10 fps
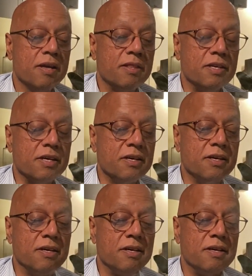
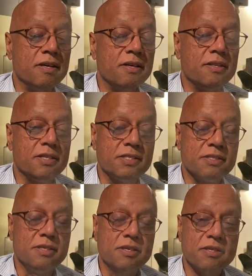the
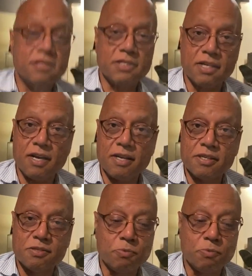cigars